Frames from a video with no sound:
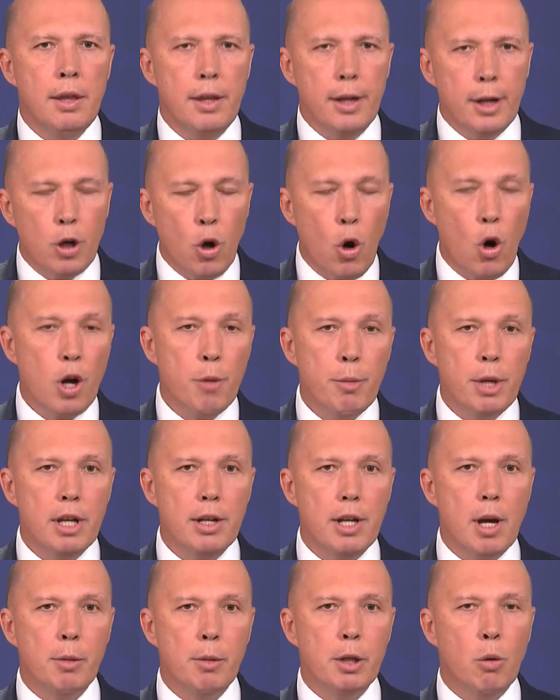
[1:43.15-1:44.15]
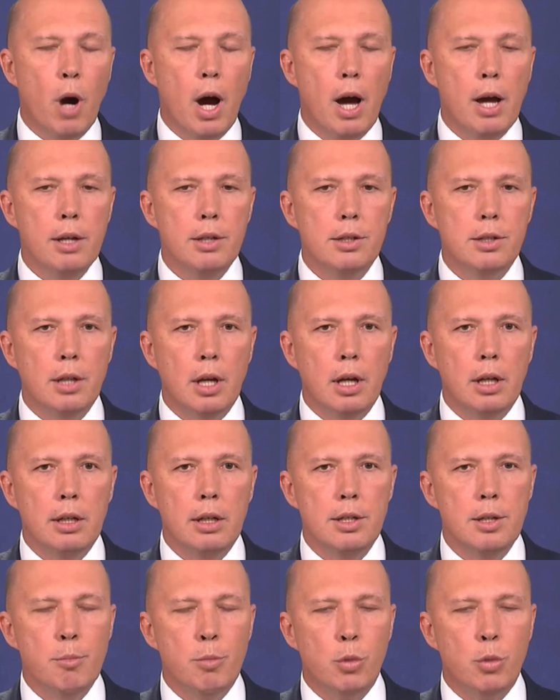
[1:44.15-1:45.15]
economy in WA
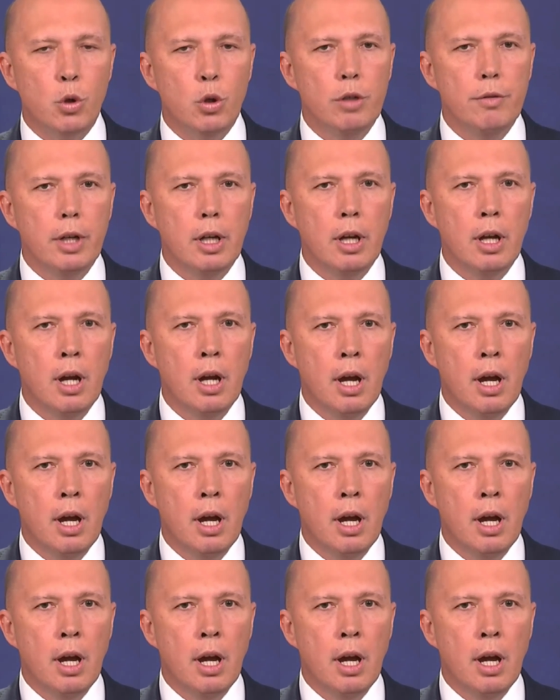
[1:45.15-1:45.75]
is improving.